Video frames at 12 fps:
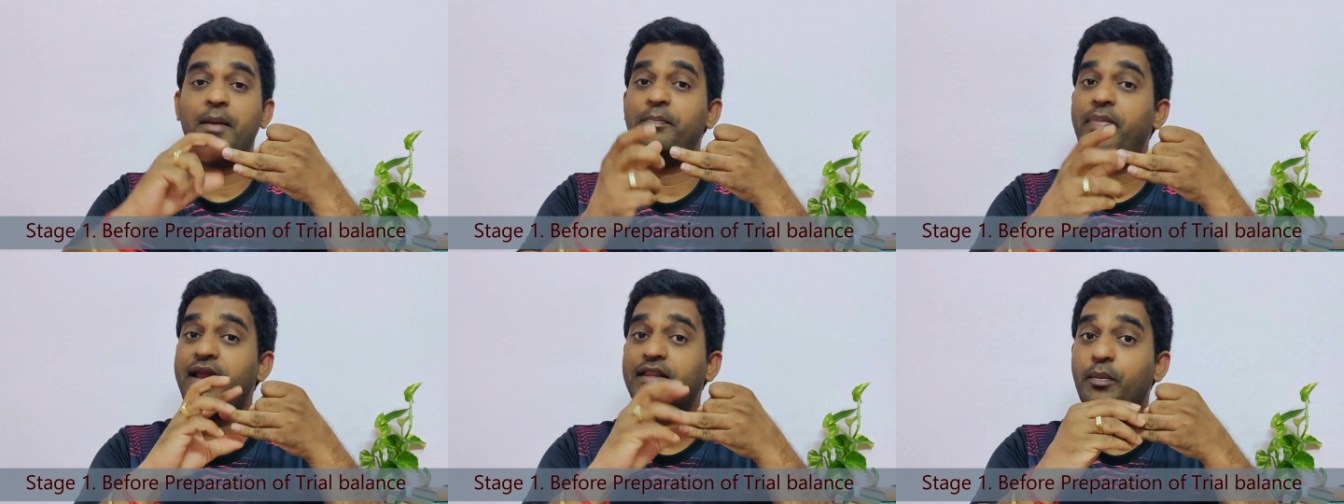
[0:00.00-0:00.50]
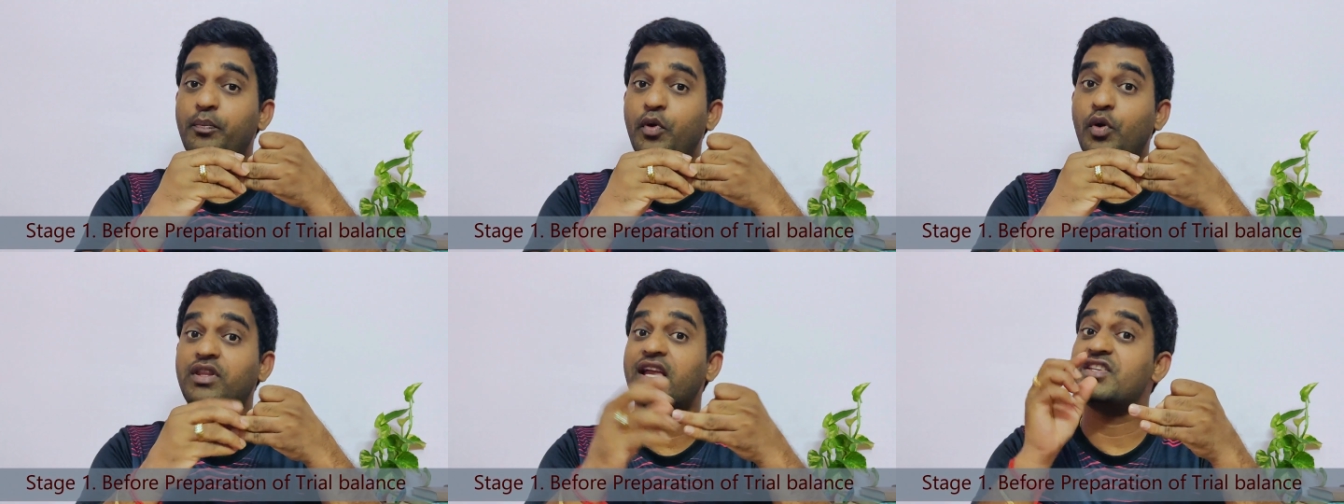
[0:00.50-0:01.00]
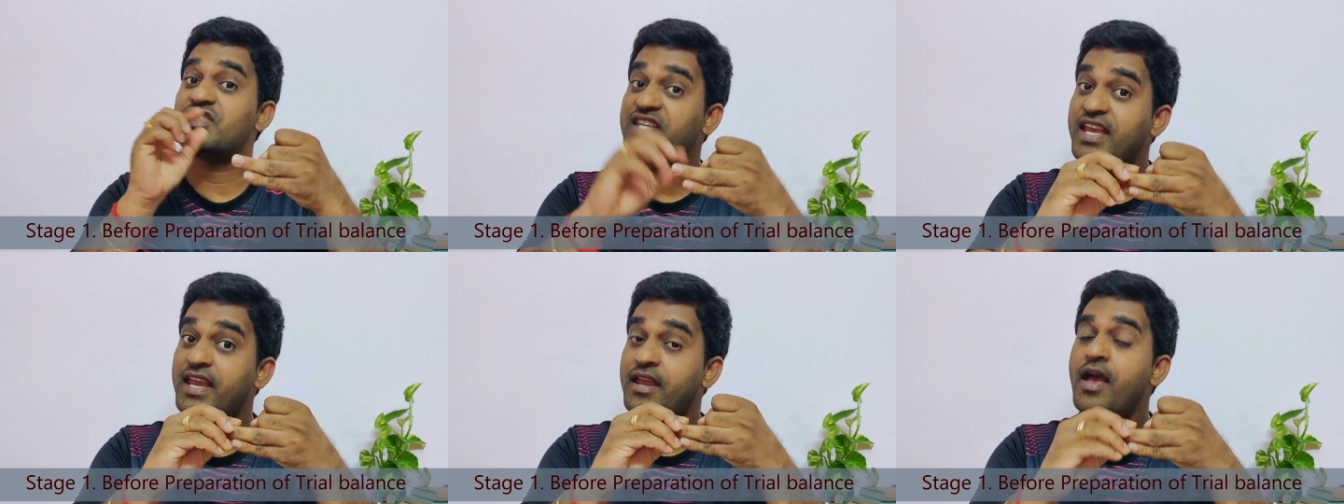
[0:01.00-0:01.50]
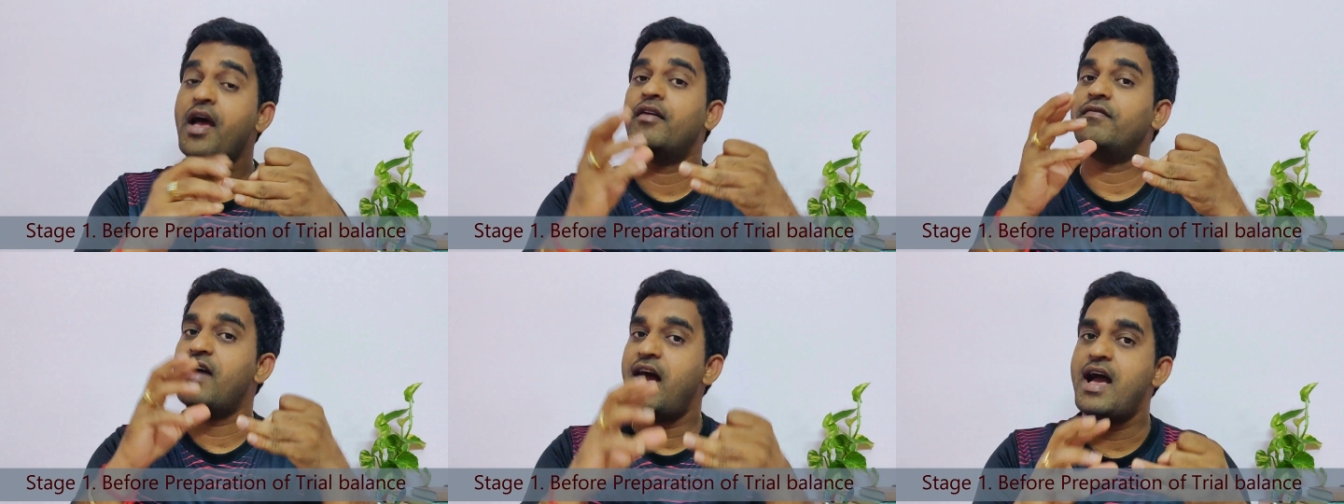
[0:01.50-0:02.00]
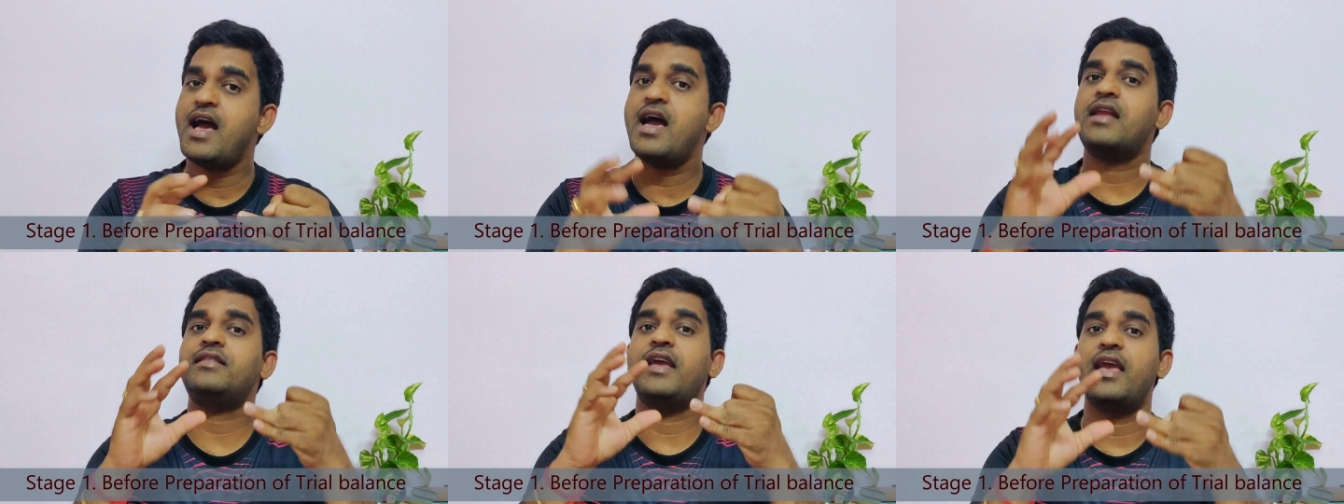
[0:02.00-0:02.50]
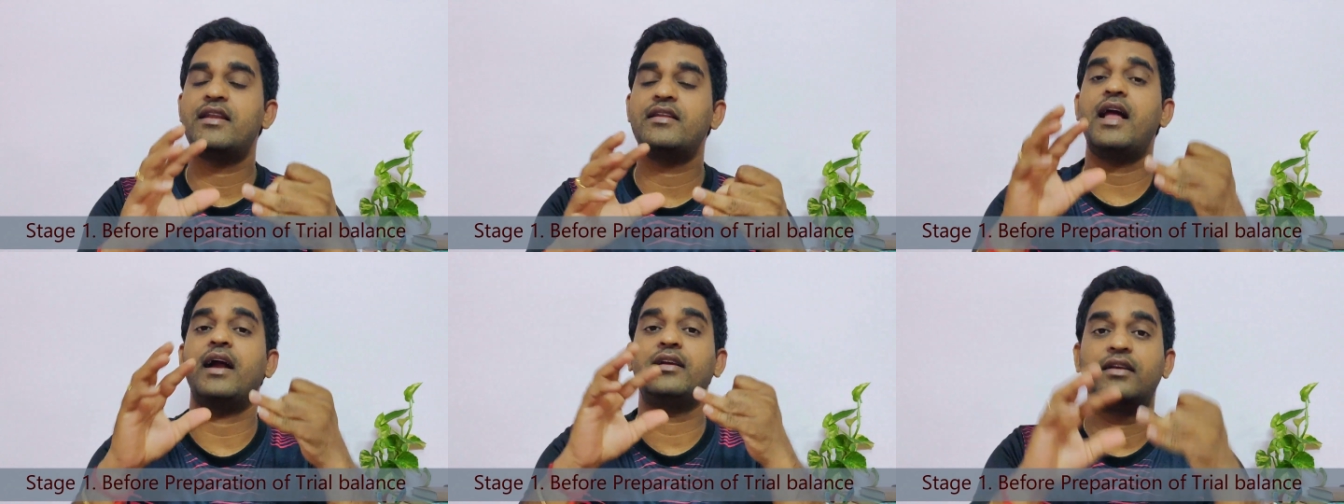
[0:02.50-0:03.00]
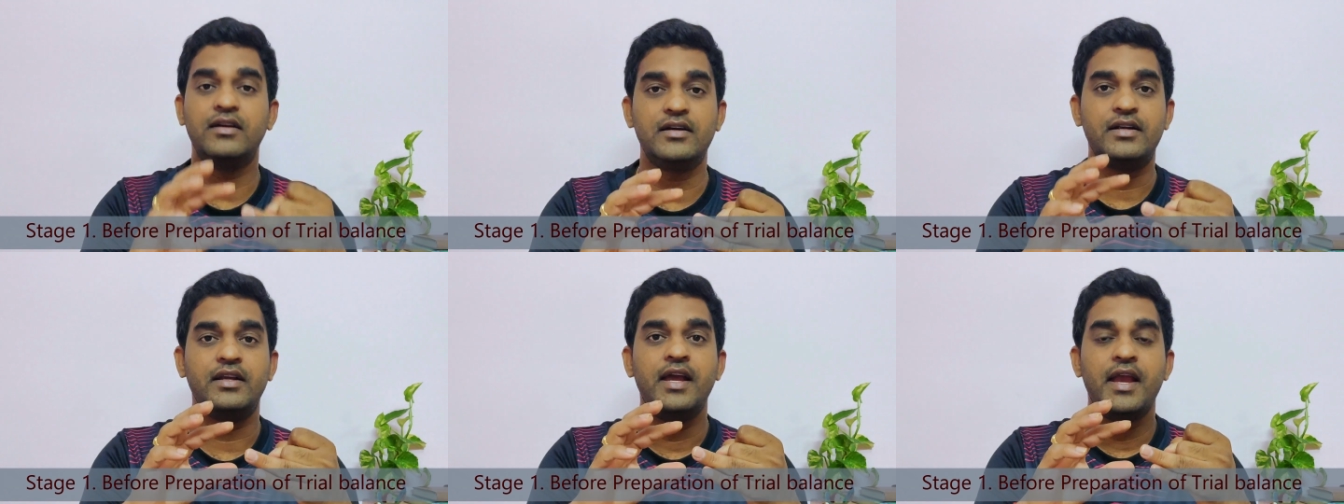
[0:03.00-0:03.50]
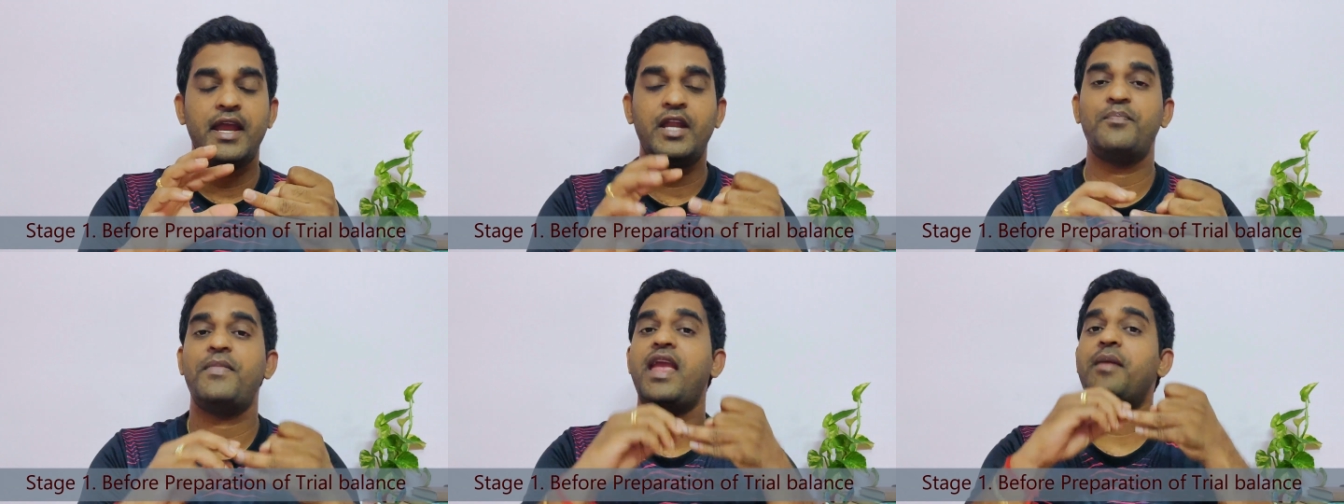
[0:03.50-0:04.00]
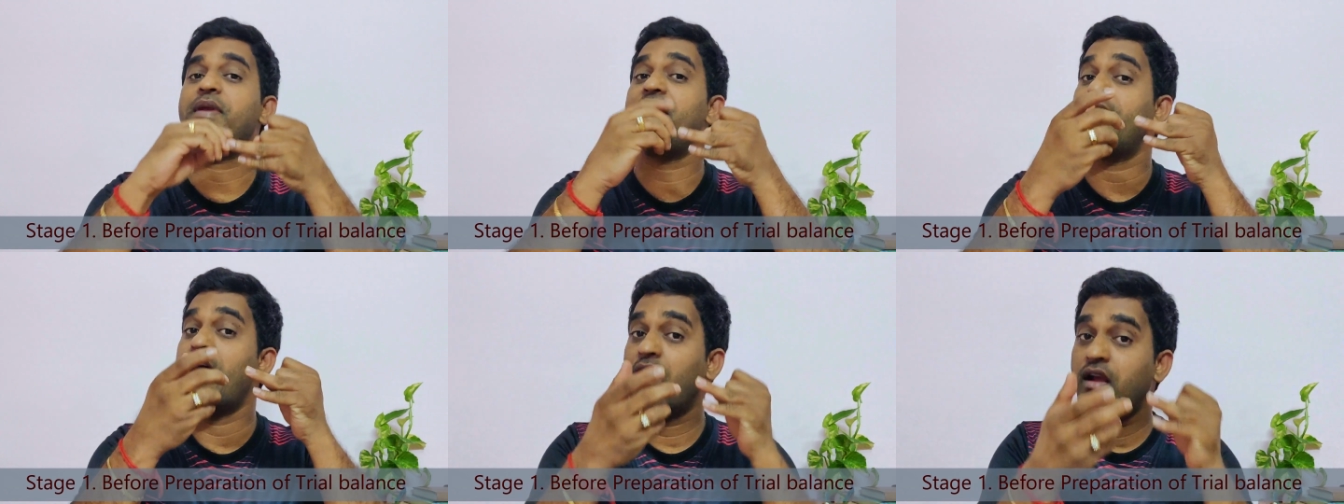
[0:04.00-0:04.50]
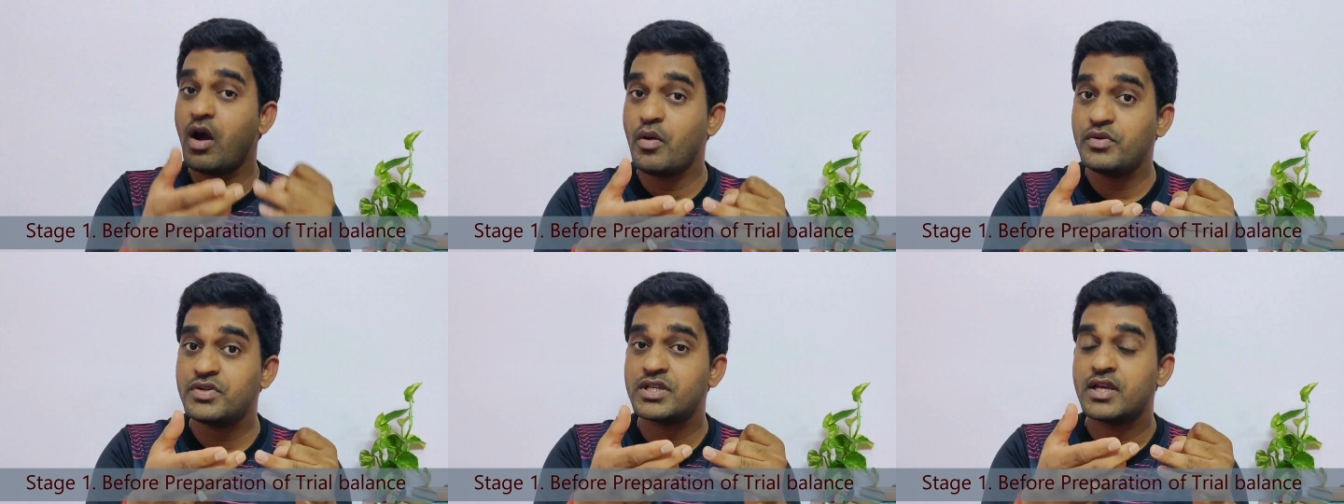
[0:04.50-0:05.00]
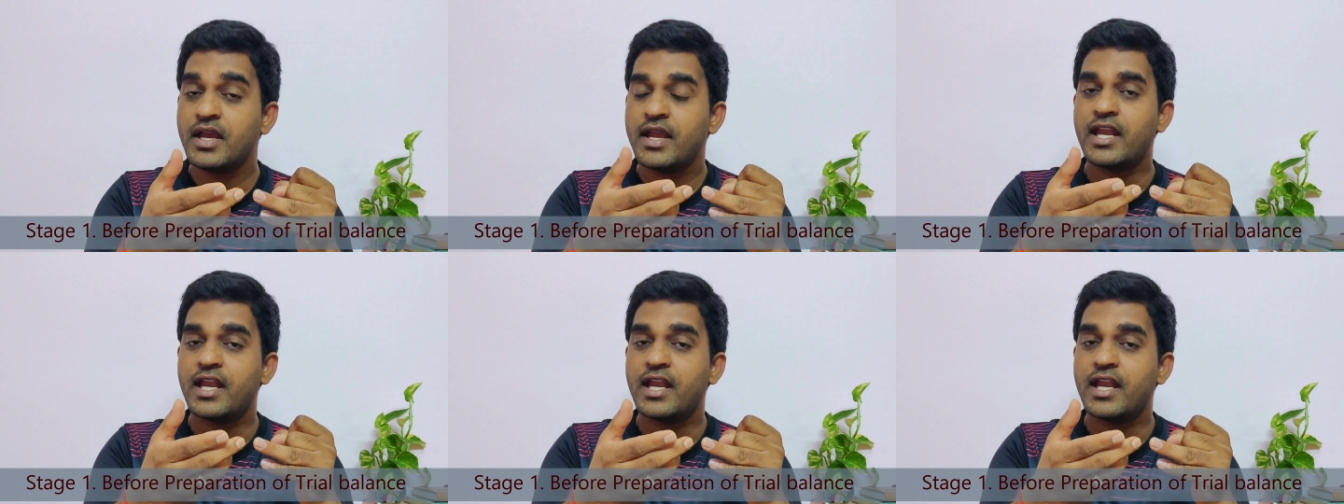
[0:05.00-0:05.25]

Compare the both and see where the error occurred. It may be in account,